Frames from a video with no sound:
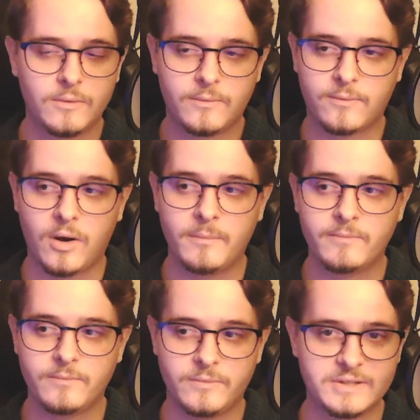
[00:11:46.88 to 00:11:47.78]

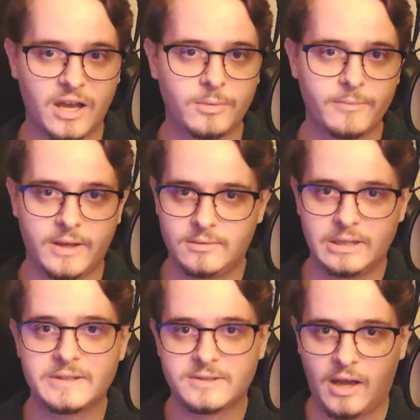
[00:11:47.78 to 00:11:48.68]
from this album that
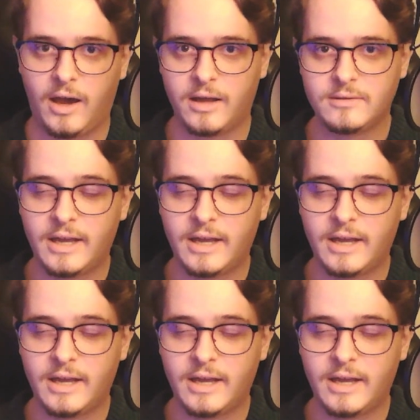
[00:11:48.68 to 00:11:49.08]
it's on.